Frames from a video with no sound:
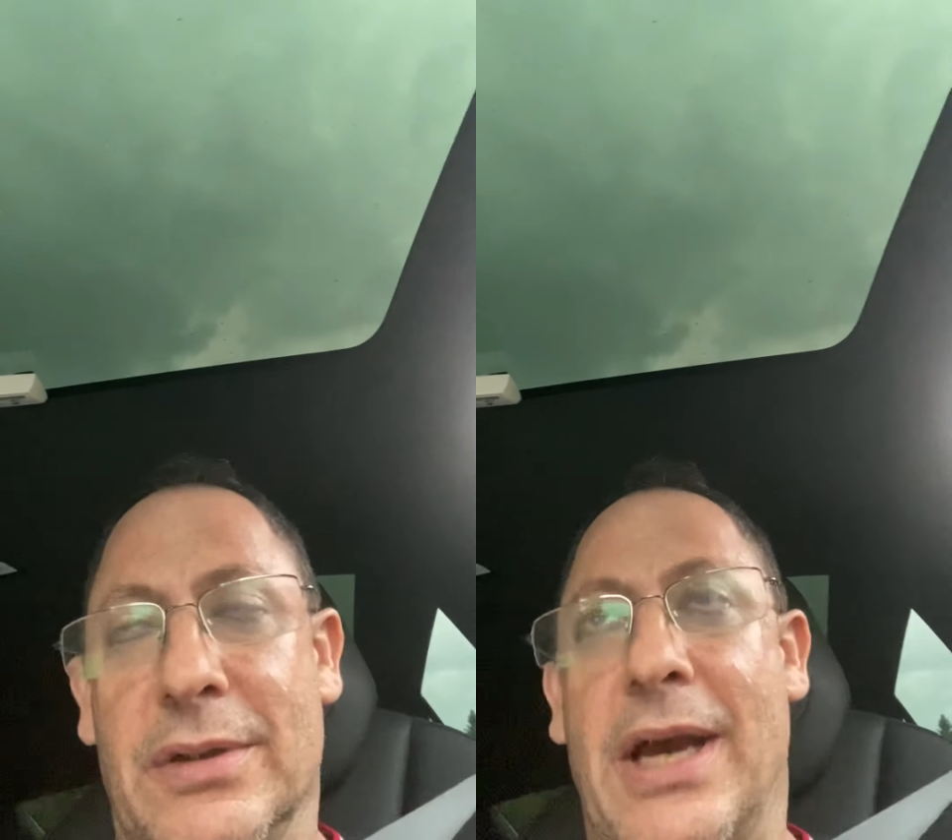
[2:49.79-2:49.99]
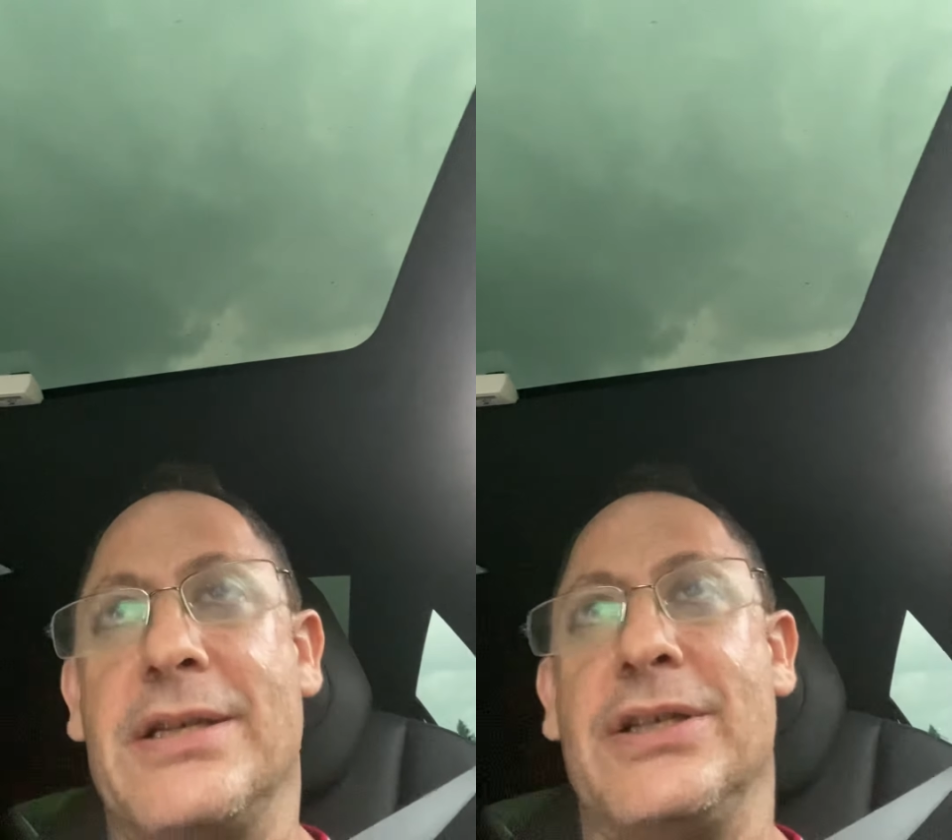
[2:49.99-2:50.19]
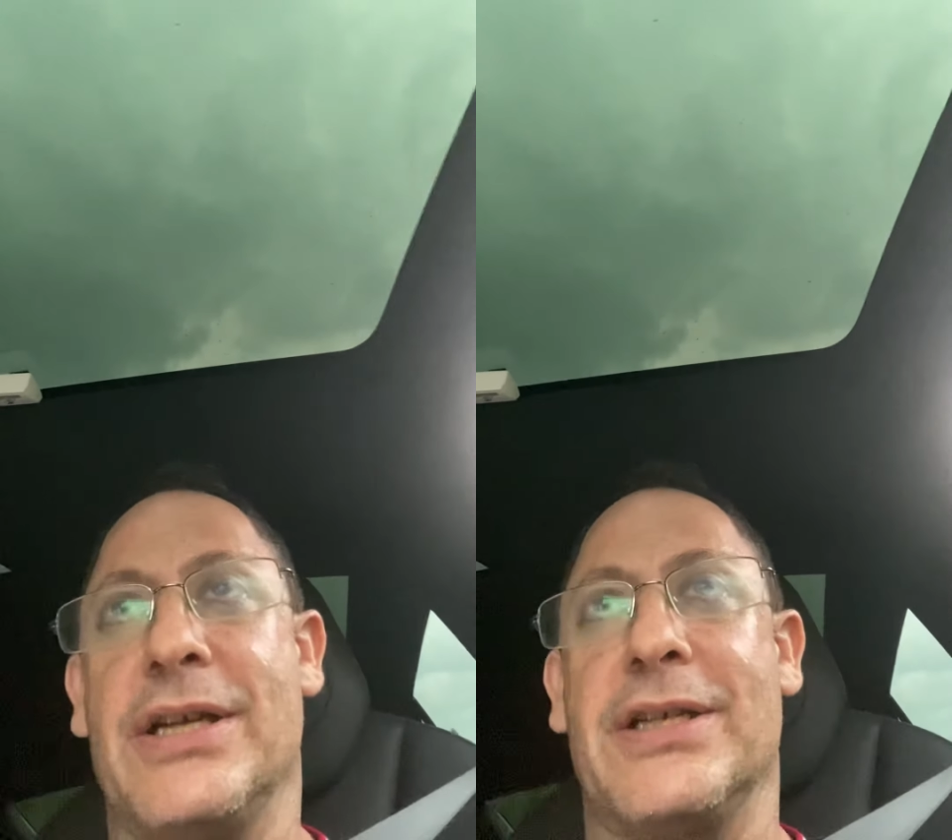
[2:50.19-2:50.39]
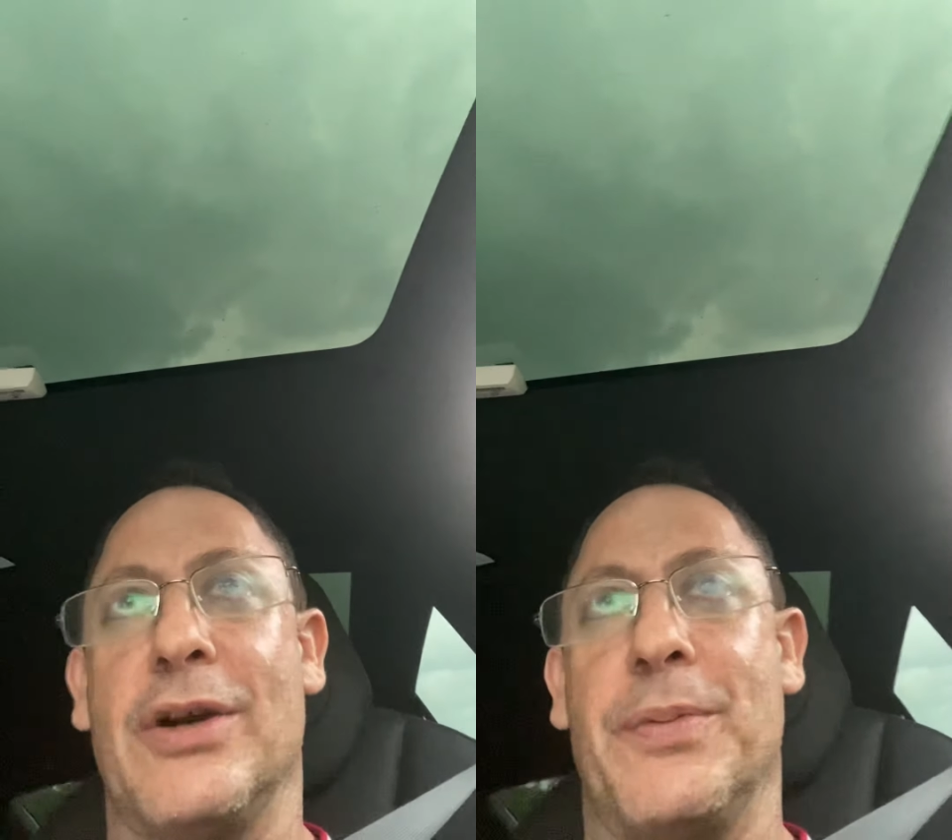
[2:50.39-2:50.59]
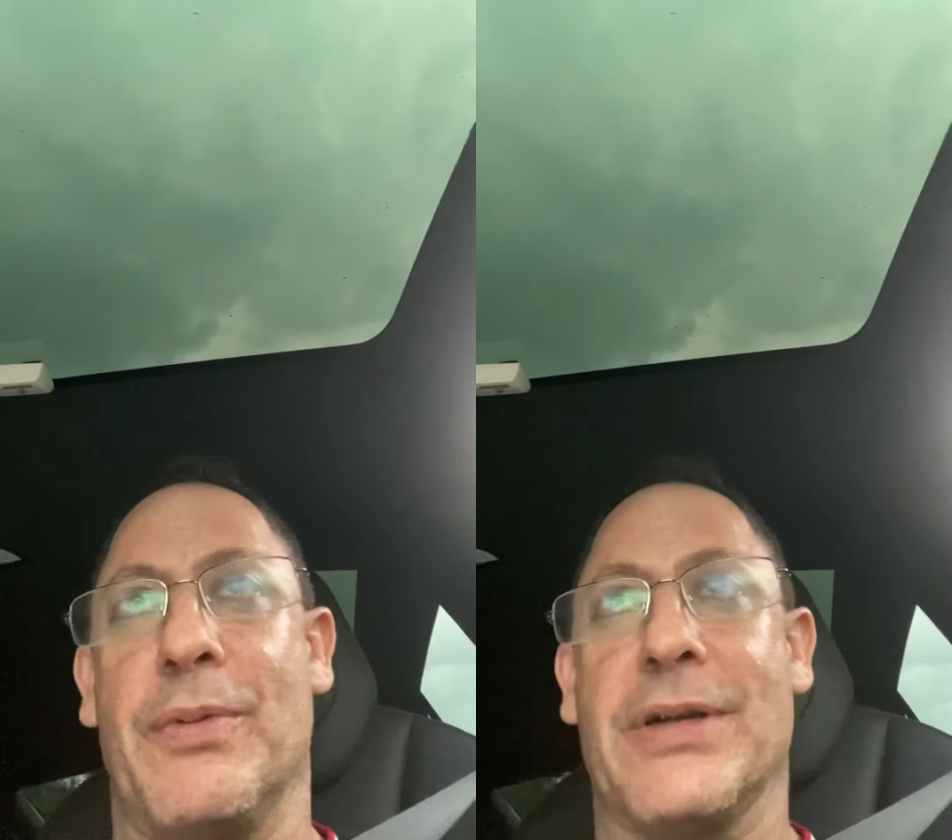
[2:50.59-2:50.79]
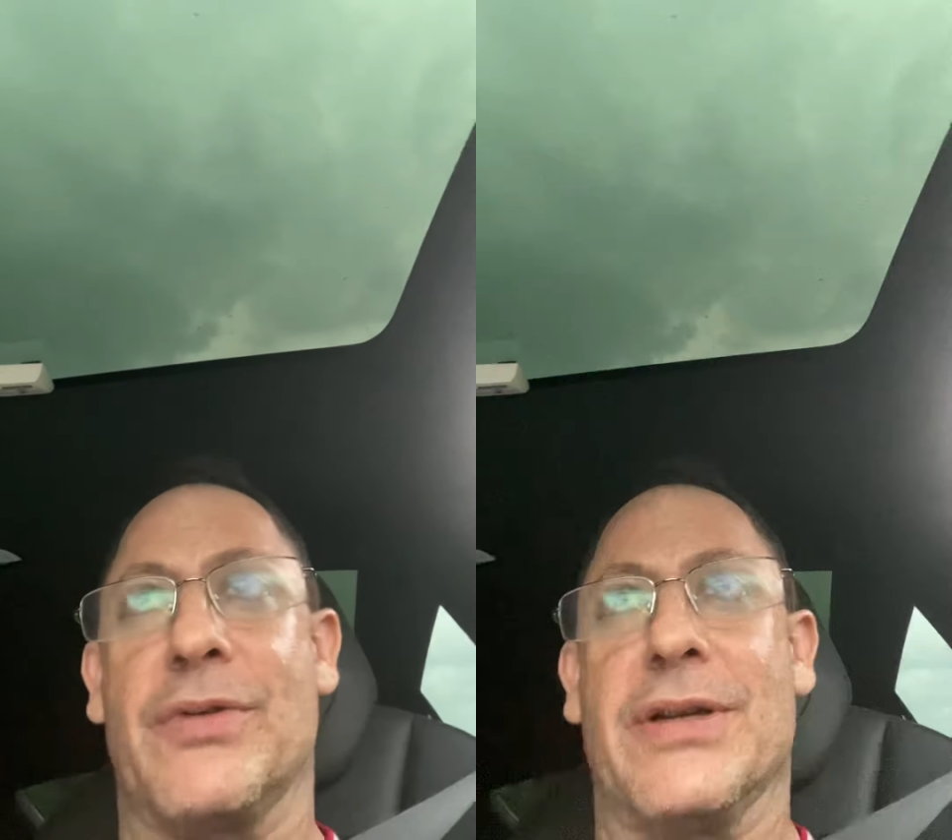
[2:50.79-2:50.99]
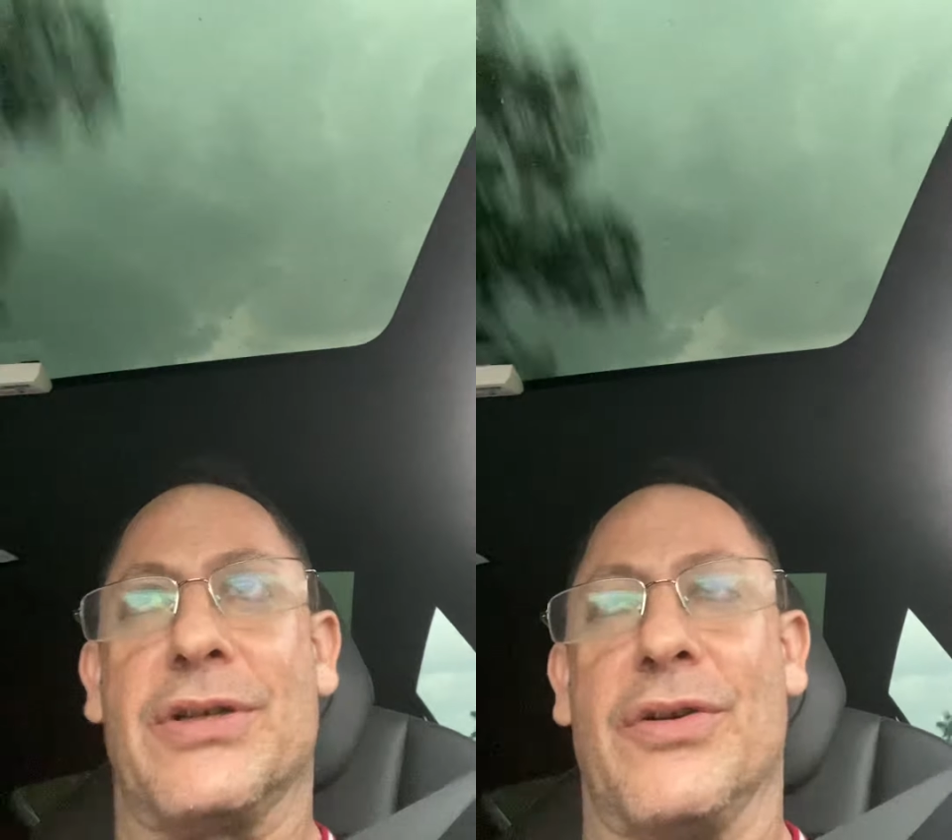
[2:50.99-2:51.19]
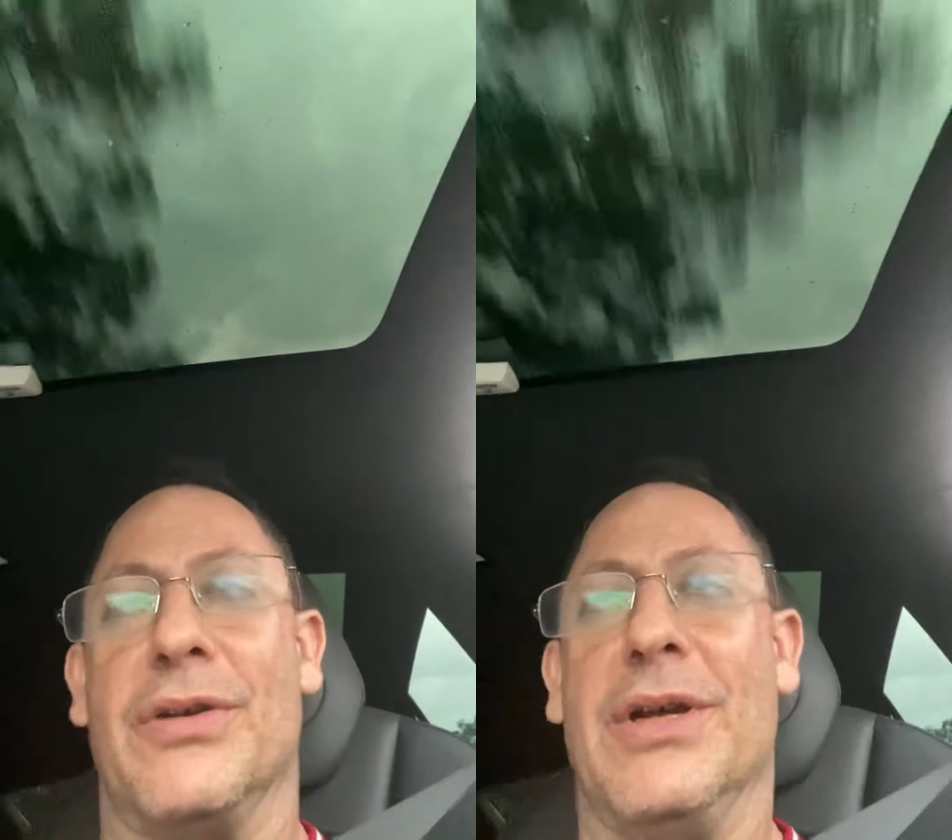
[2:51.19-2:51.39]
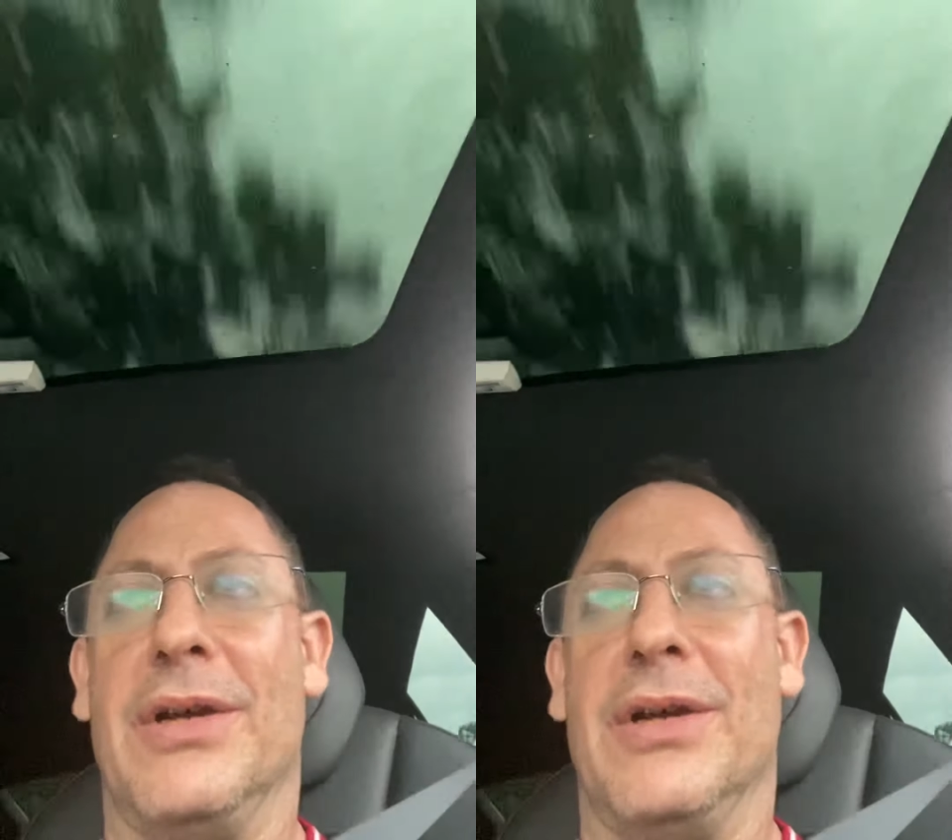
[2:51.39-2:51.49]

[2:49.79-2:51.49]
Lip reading: I suggest they open restaurants. So,